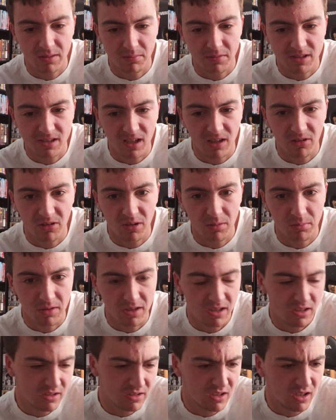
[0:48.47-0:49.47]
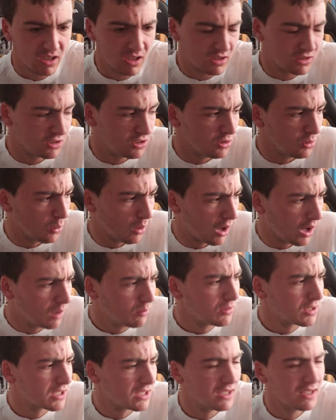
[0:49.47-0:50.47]
him scary, because do you
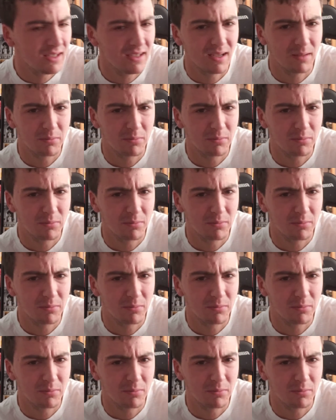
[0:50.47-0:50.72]
harm a kid?